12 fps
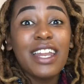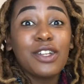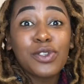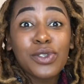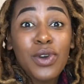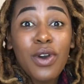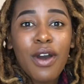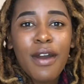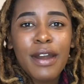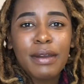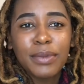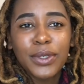it's so
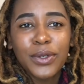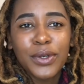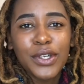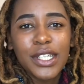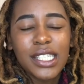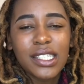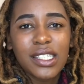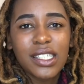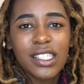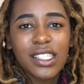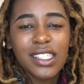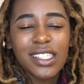hard because
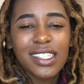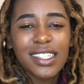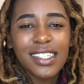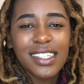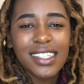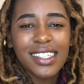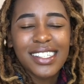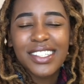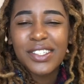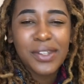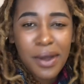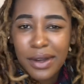it's
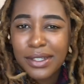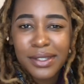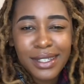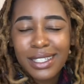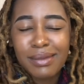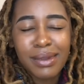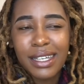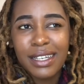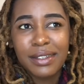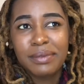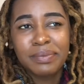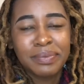just hard to
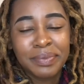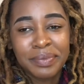explain.